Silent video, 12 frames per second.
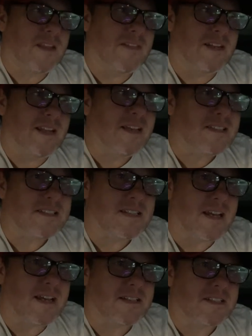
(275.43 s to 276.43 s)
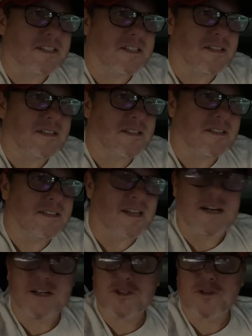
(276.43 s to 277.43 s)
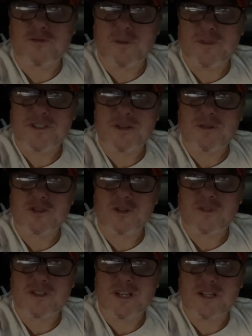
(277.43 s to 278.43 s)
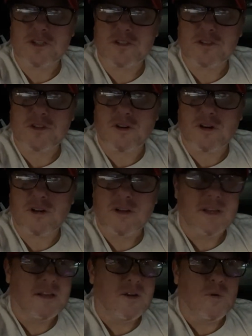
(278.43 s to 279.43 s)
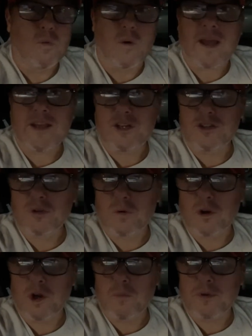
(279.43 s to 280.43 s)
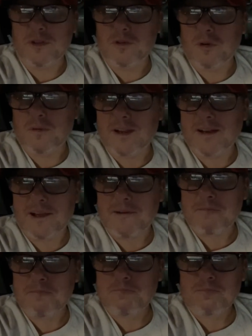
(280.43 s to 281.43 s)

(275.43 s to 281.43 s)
next text to Hunter from the Secret Service agents are, we're at your door, open the door right now.